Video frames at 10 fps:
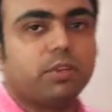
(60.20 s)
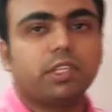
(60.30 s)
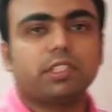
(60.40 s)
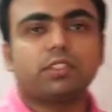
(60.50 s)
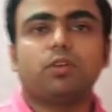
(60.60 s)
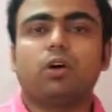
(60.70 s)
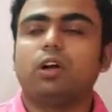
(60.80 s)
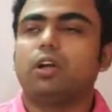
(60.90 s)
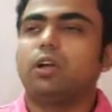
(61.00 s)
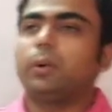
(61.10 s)
first
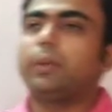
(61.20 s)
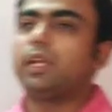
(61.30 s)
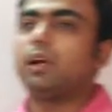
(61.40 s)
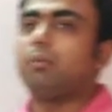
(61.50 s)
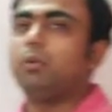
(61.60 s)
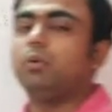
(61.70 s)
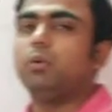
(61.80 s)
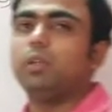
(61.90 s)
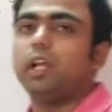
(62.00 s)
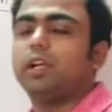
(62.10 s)
law we come to
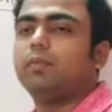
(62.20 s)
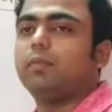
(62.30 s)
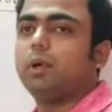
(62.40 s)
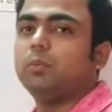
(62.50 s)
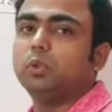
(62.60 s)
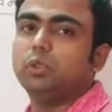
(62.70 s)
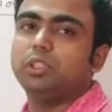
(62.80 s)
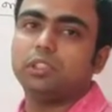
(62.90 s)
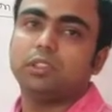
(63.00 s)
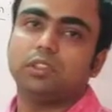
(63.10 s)
know that for
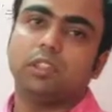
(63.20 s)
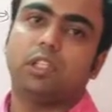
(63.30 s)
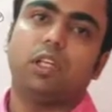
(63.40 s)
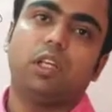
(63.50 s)
motions